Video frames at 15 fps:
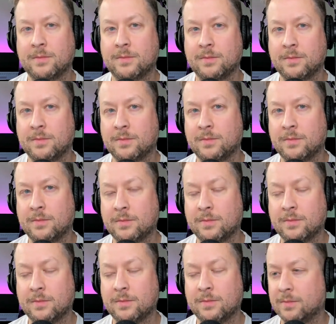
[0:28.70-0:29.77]

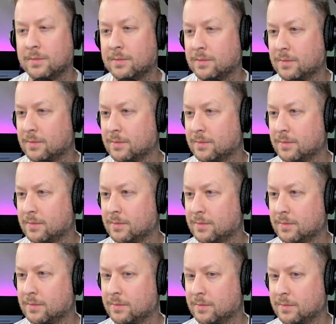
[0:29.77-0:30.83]

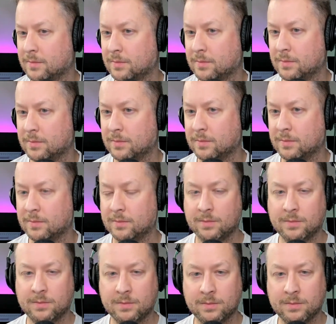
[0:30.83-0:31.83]
This person isn't speaking.